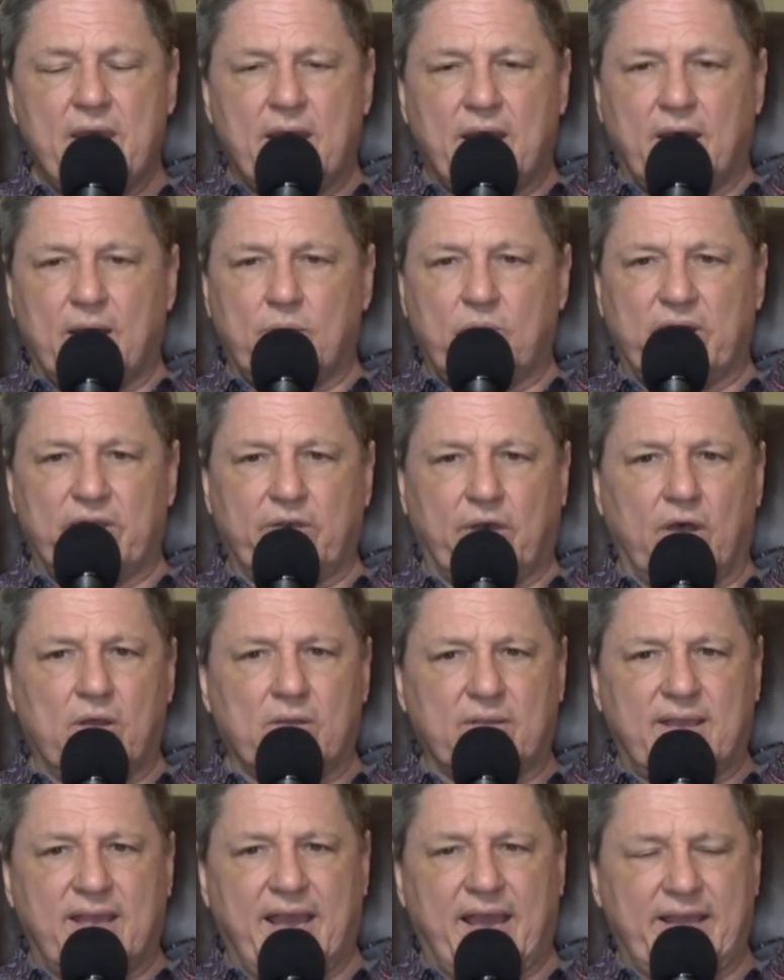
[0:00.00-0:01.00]
with
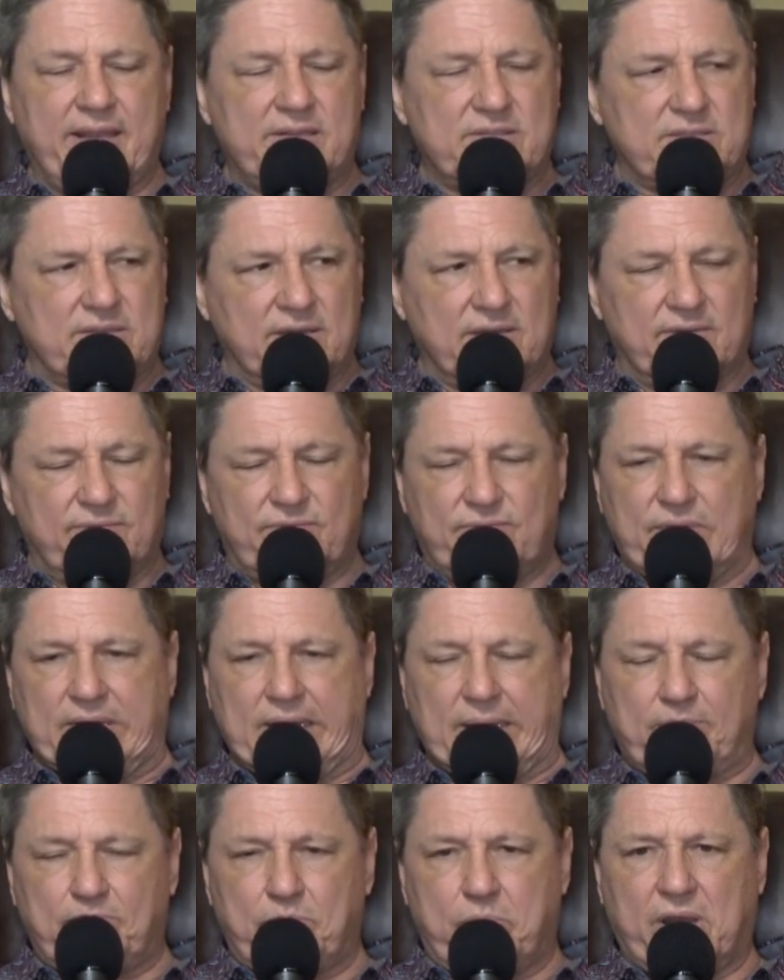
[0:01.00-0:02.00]
all kinds of
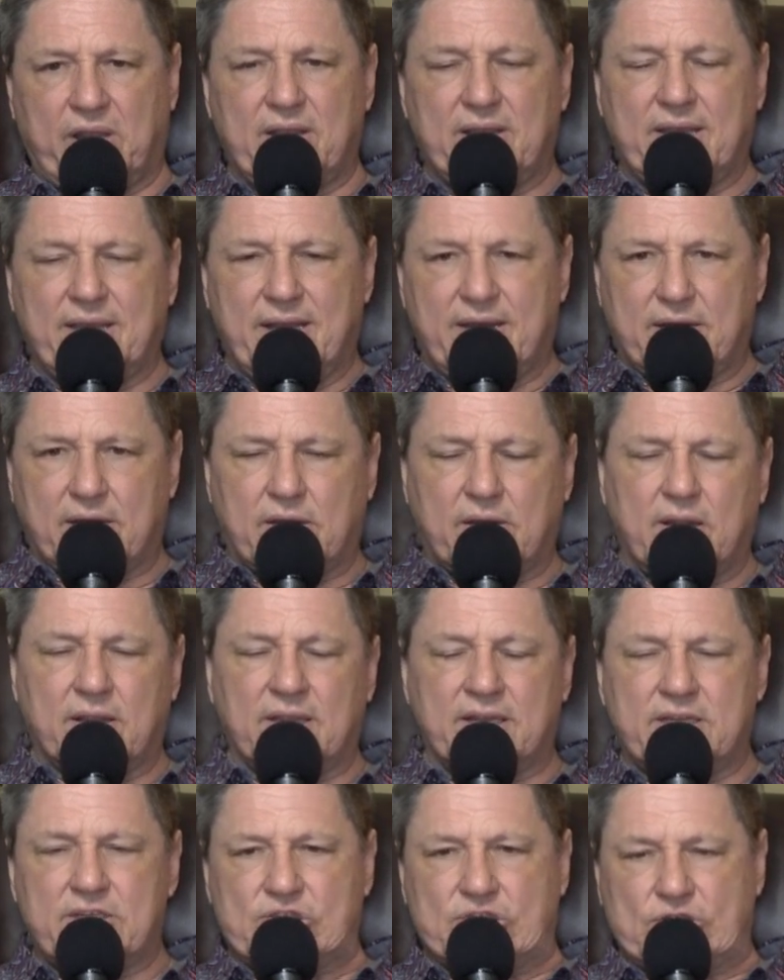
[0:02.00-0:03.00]
uh,
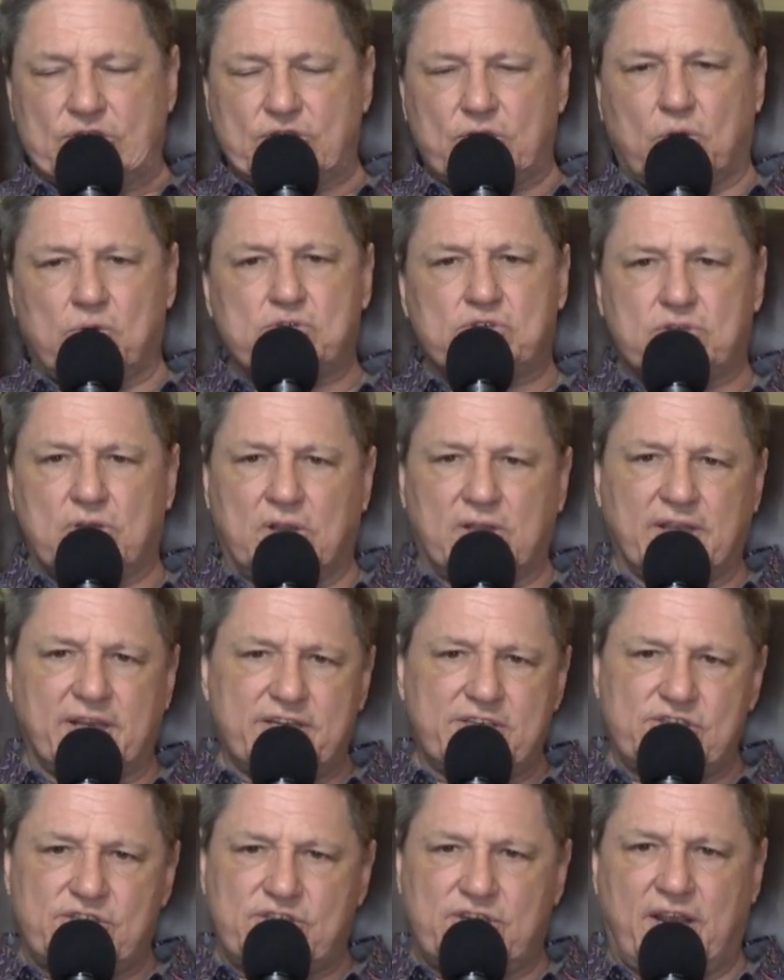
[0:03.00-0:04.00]
political and social
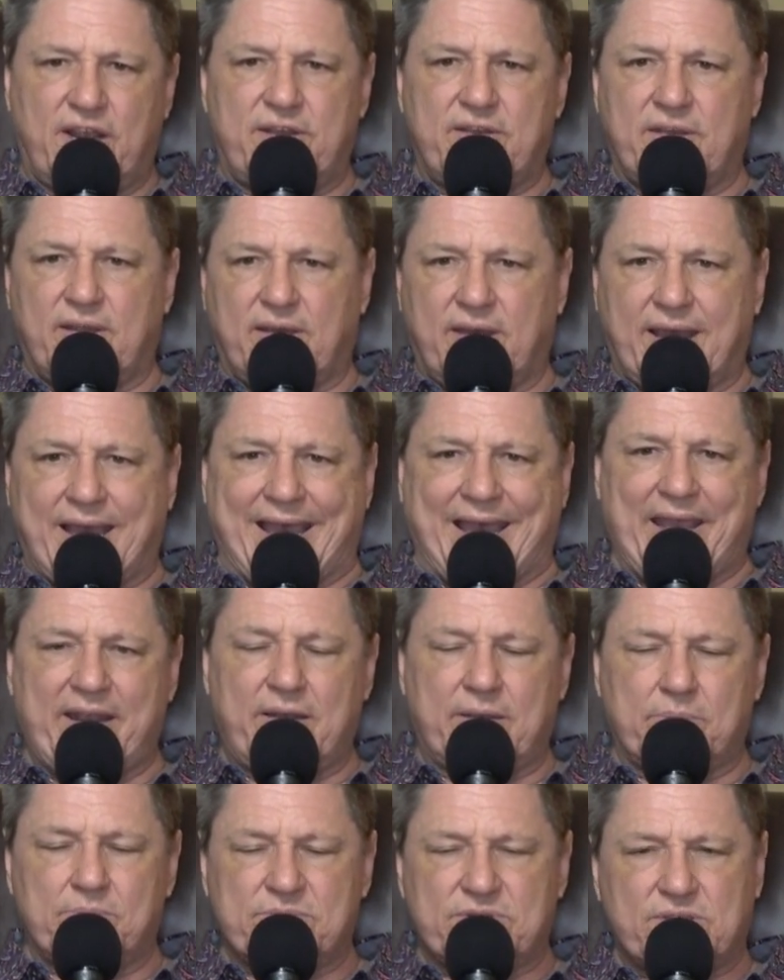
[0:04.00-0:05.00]
agenda
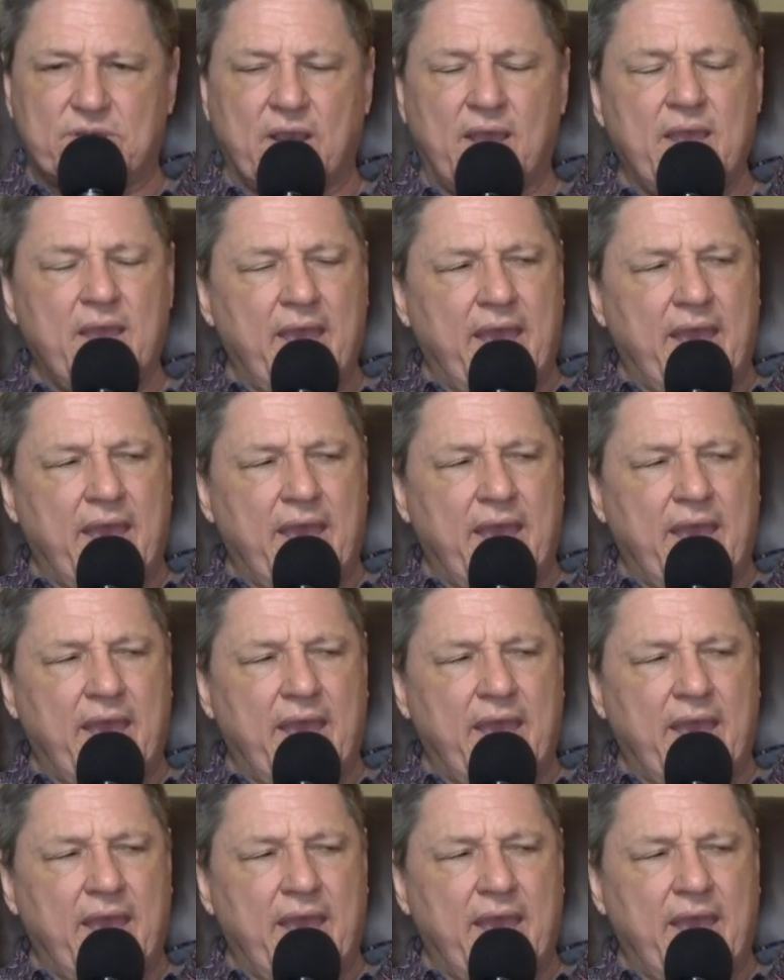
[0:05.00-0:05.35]
items